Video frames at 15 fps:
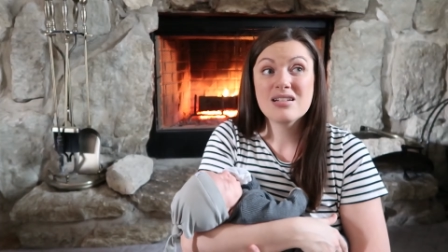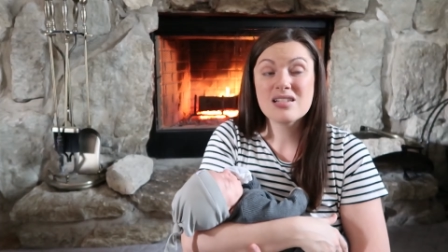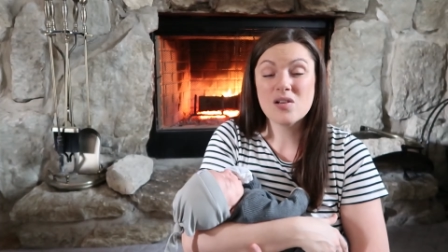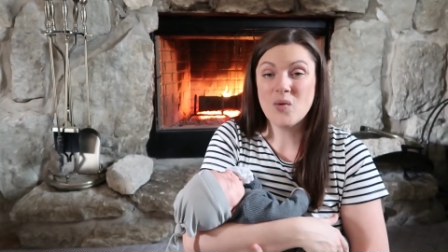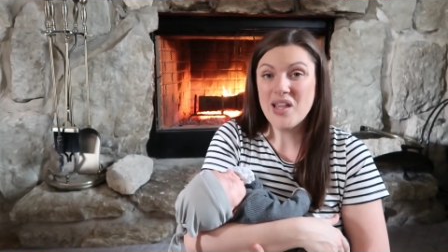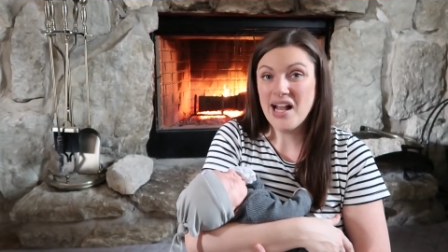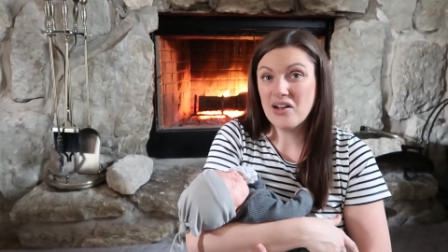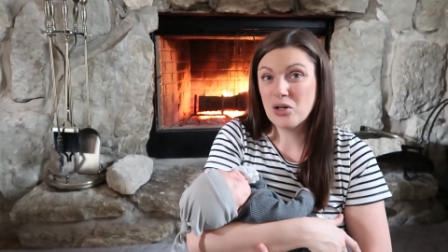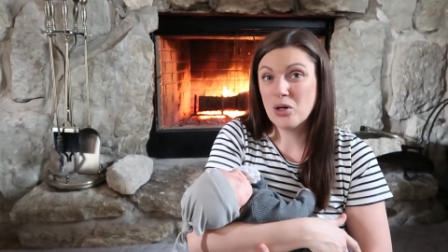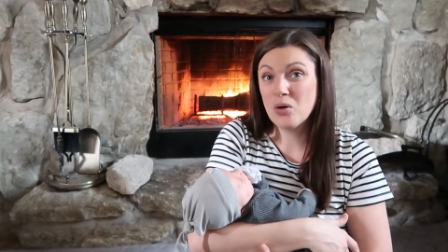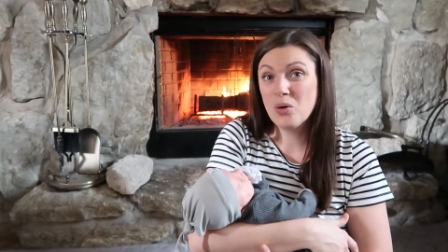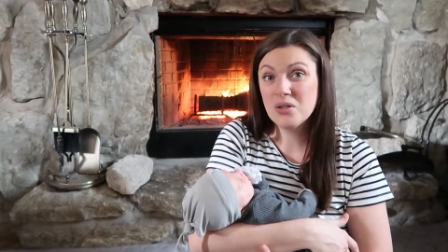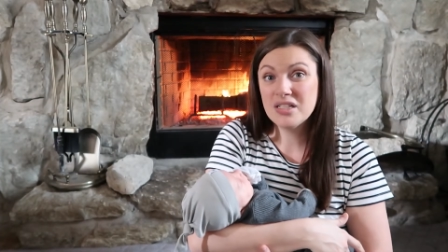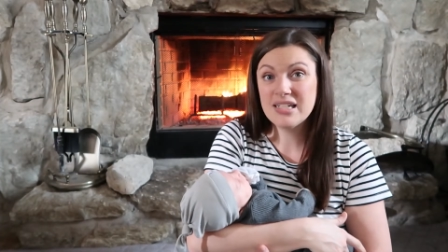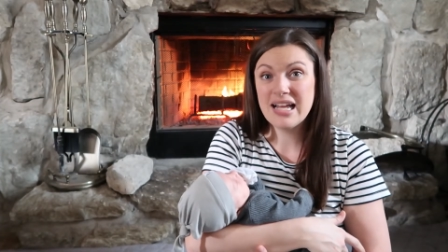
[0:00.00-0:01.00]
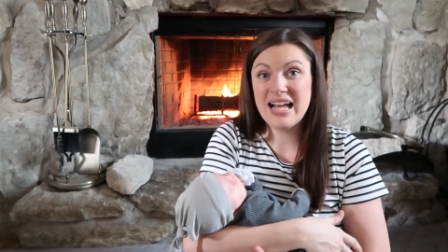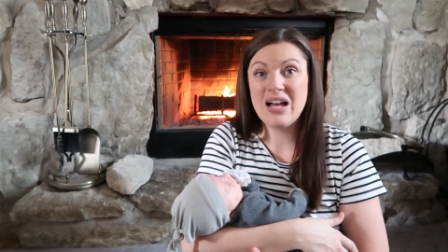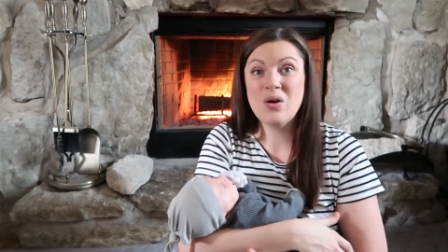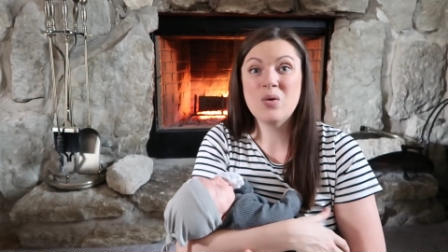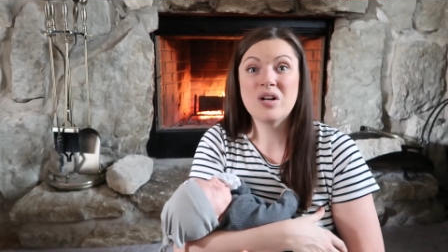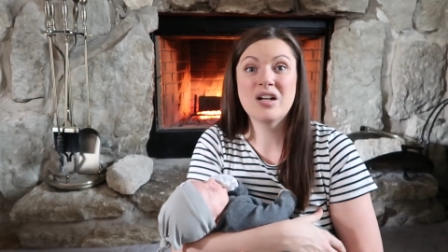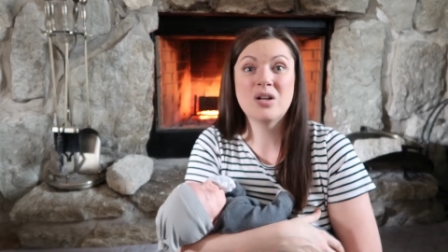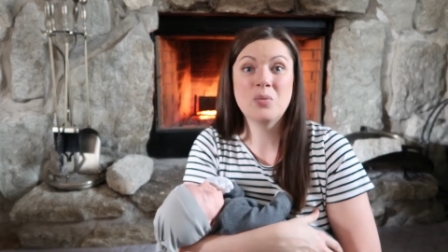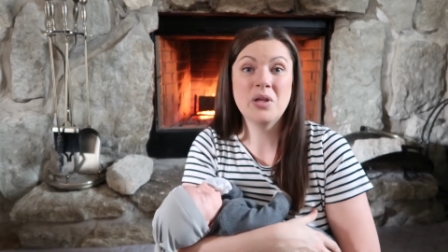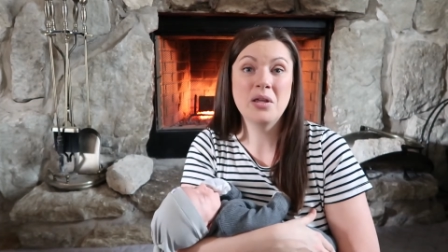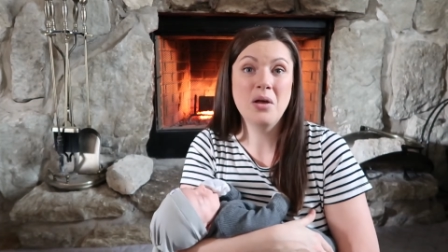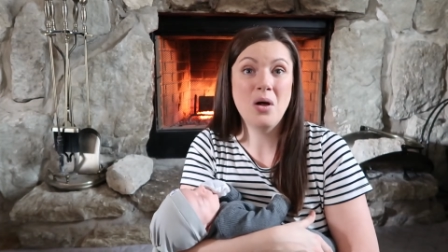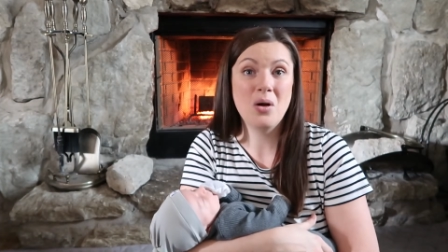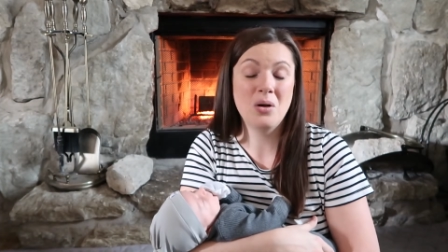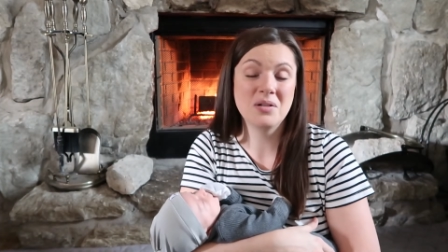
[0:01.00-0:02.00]
So we had our golden hour, we
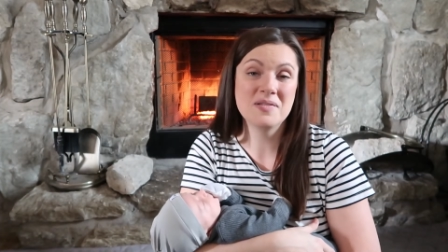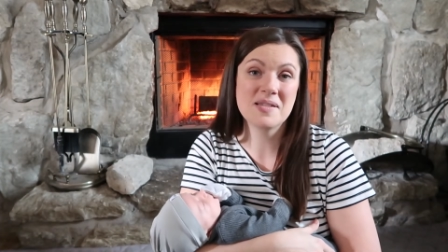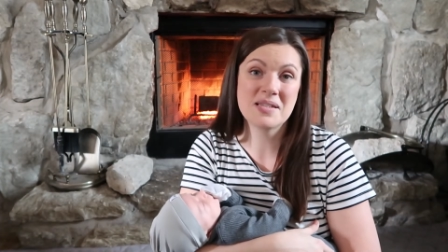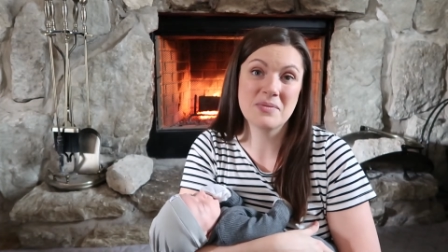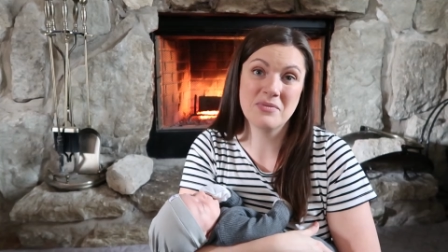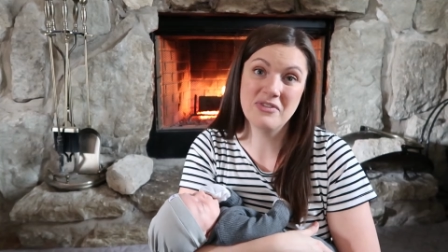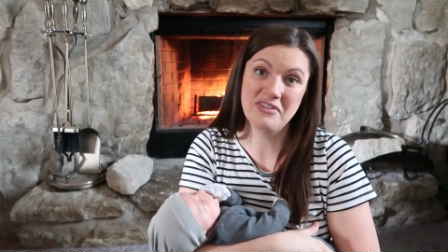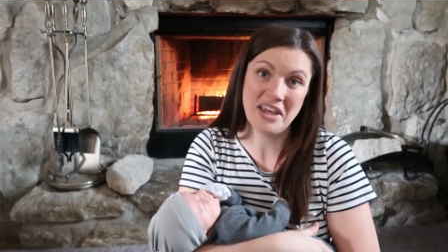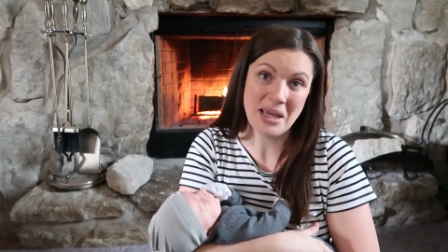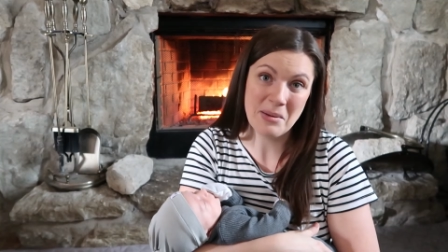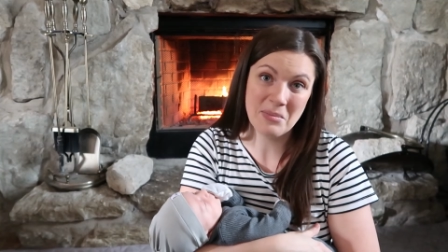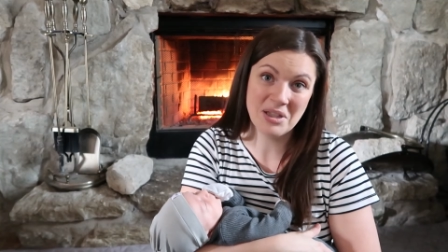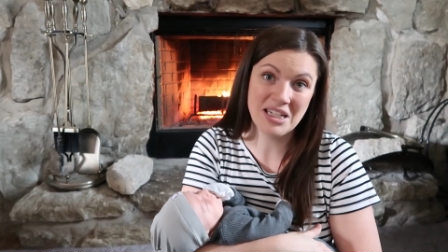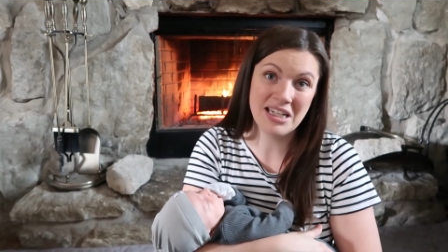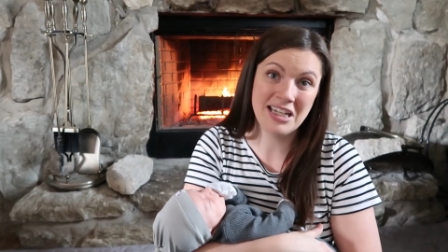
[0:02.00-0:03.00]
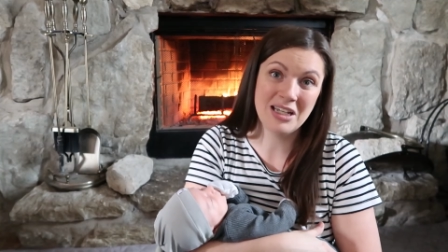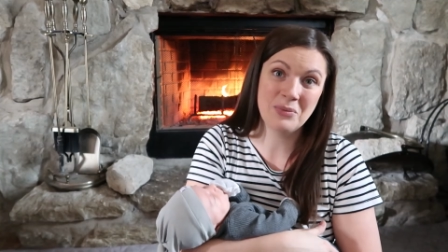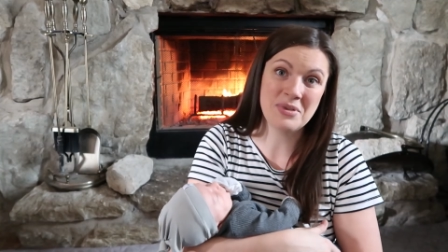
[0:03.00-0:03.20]
called some family,